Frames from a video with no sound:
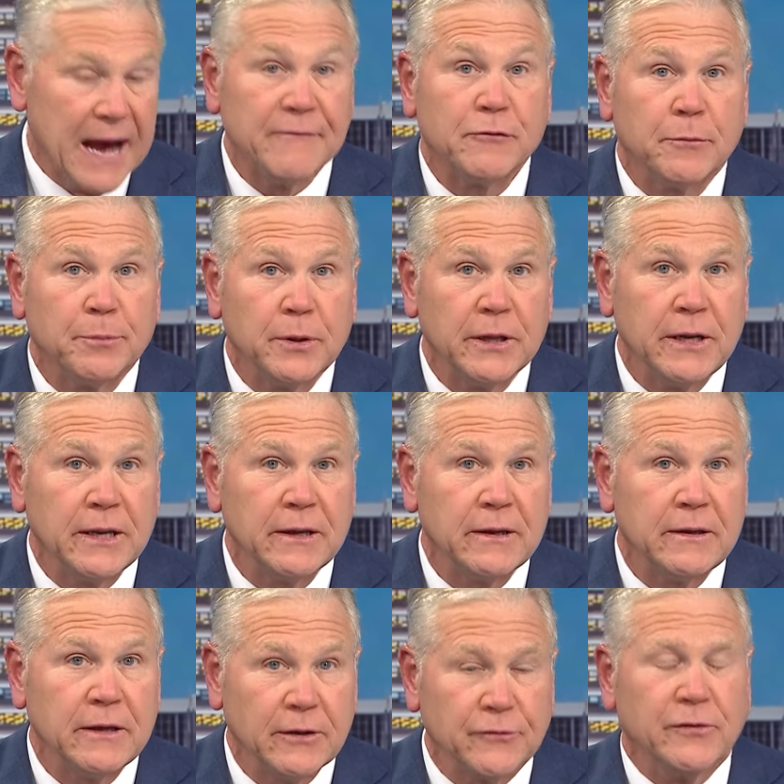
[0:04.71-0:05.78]
after
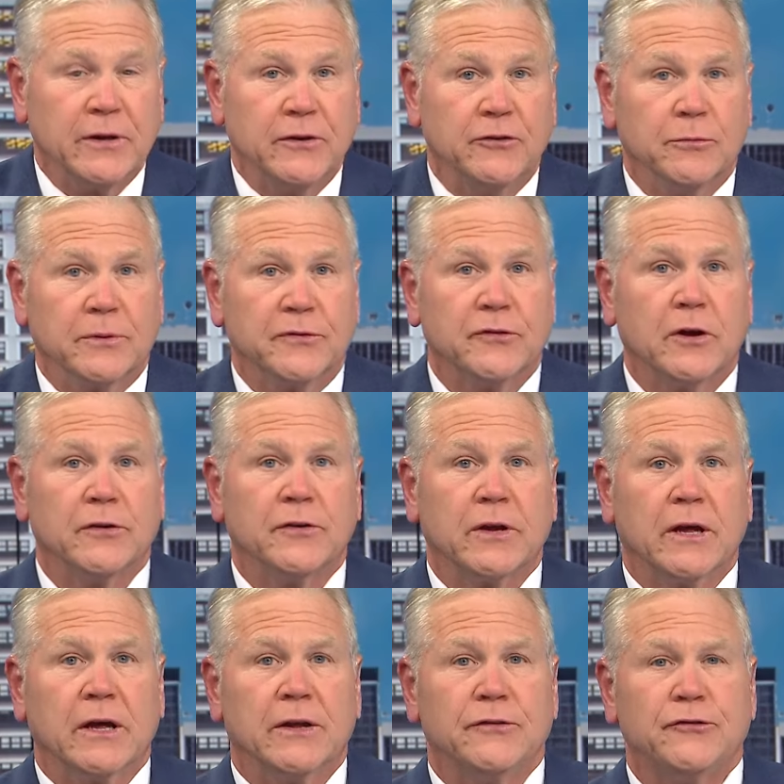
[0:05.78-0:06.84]
pleading guilty to
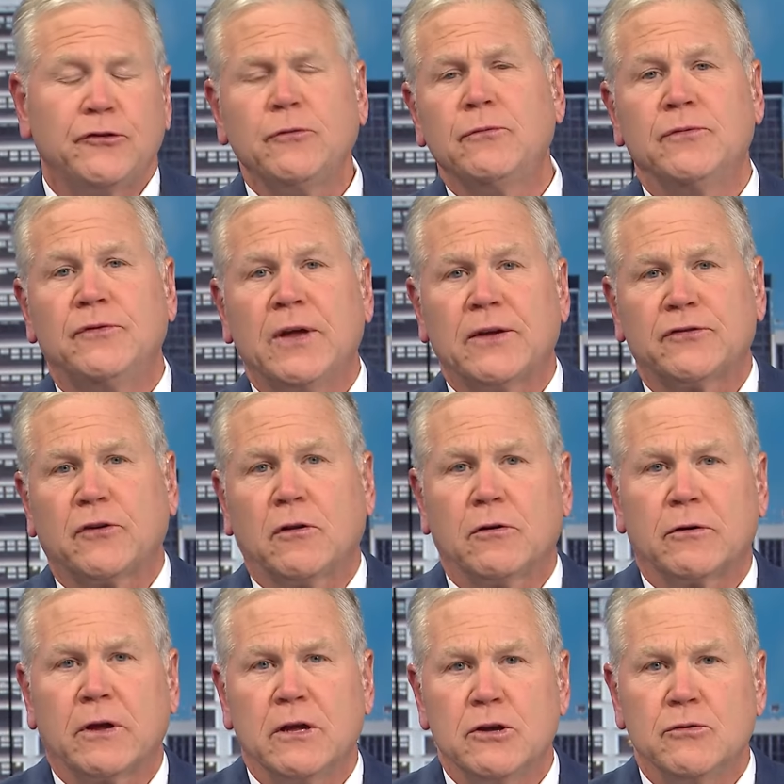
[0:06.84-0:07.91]
assaulting a student desk
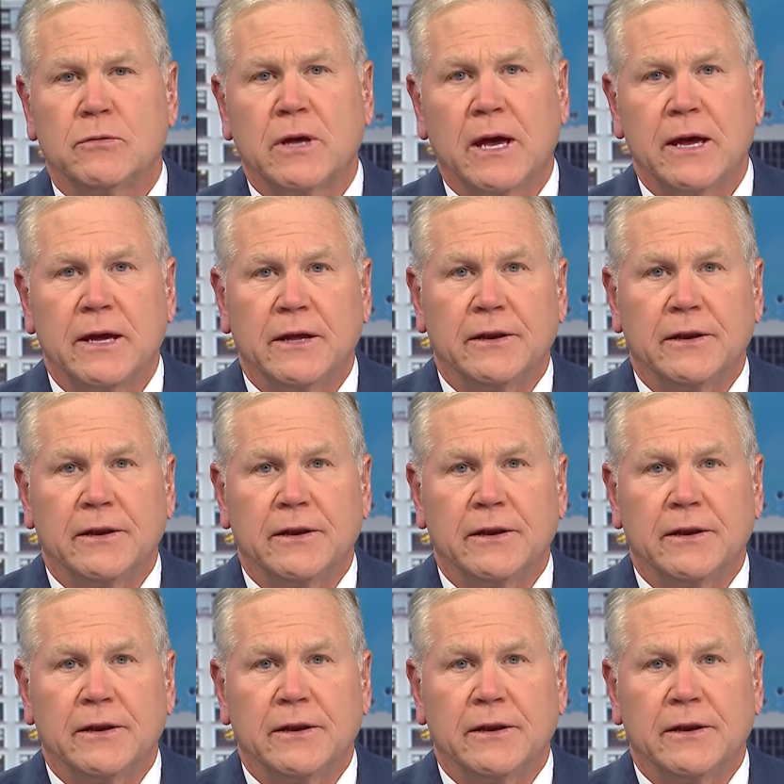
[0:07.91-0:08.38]
clerk at UK